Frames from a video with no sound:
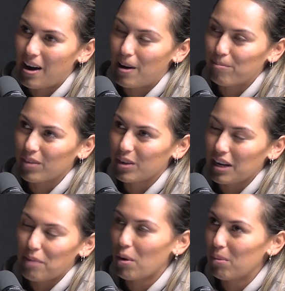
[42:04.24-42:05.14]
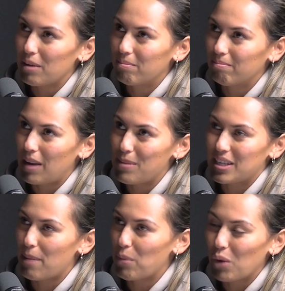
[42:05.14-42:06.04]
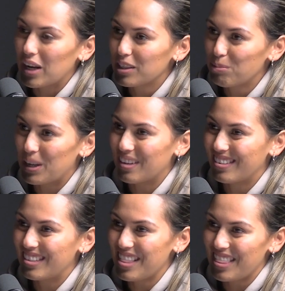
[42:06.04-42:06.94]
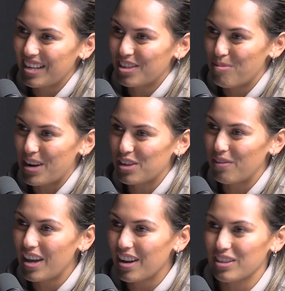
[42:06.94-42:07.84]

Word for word: But um, I was like, I probably maybe it's happened once, but didn't think too much of it.